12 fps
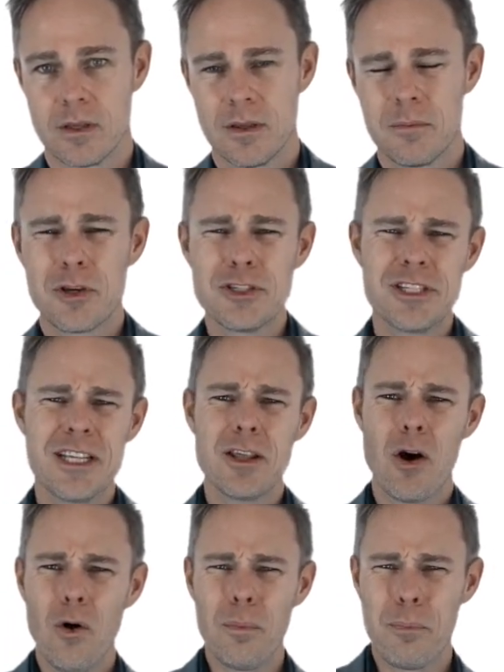Because you see, the
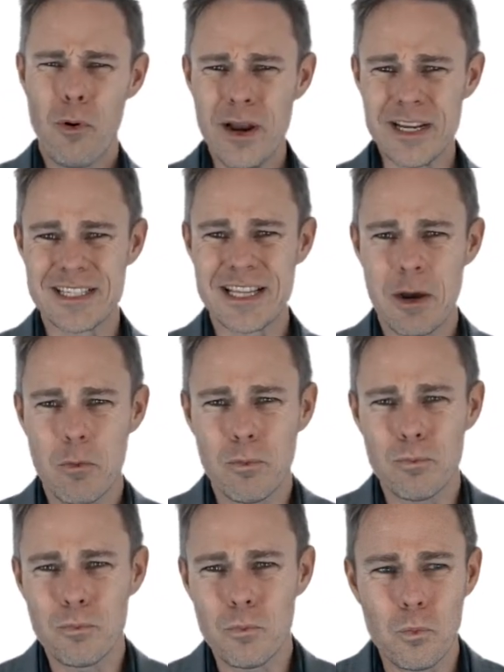whole point is that
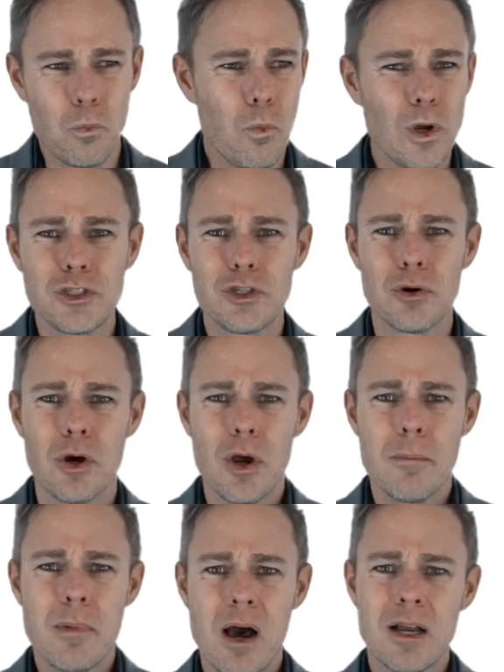what your
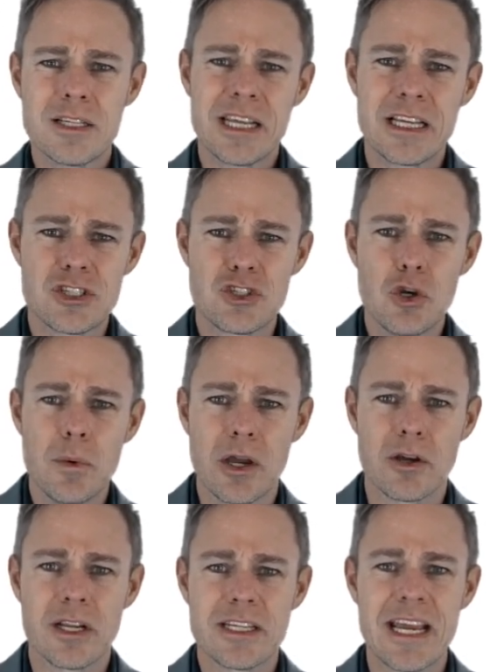marketing is doing
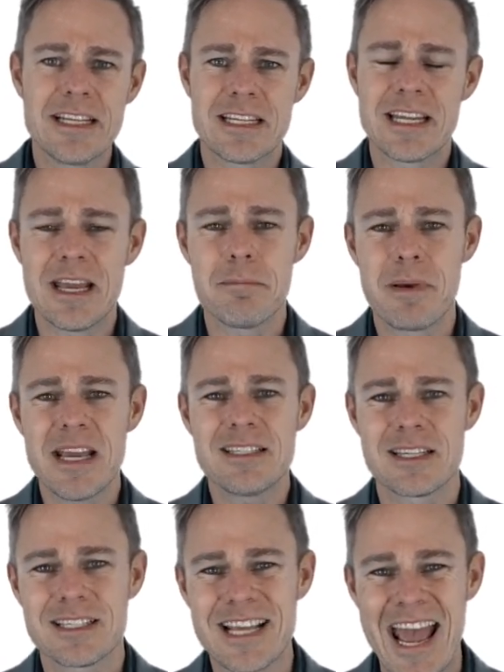on a day to day
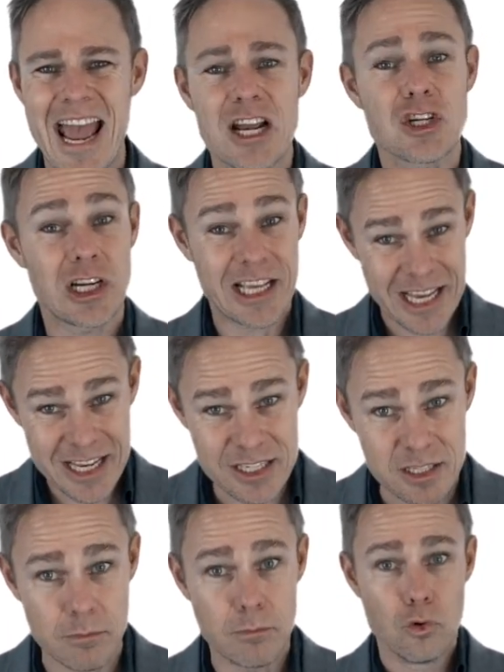basis actually
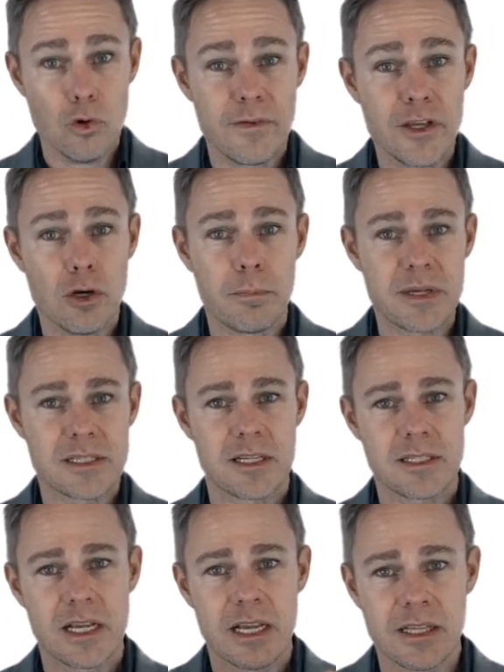is moving your
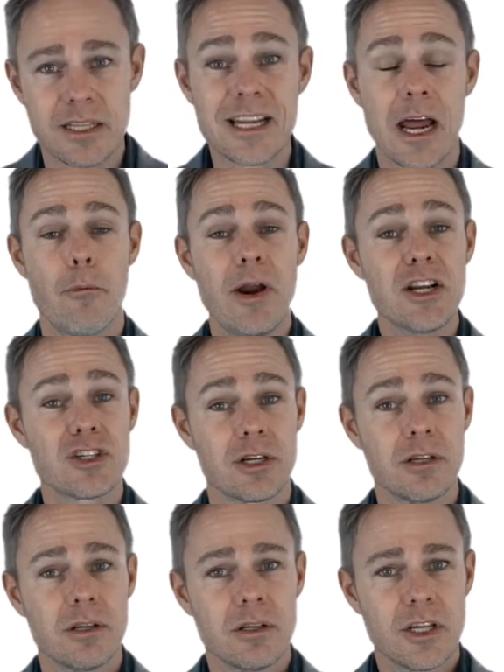business in the
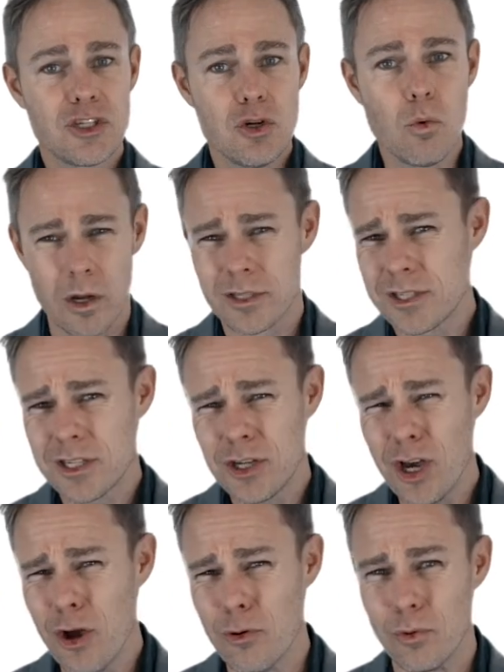direction that you want it to
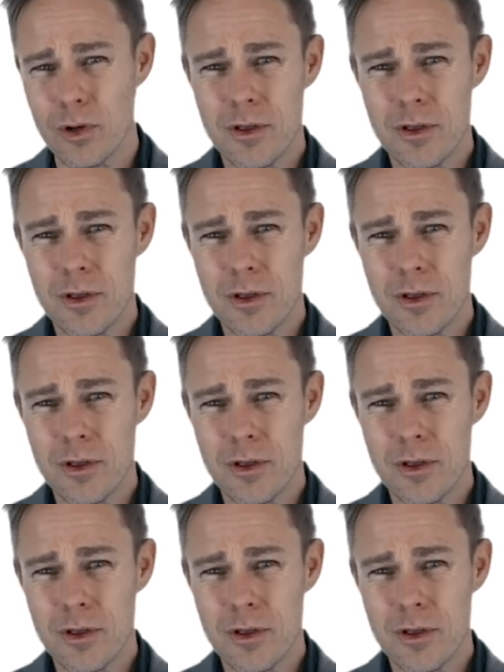go.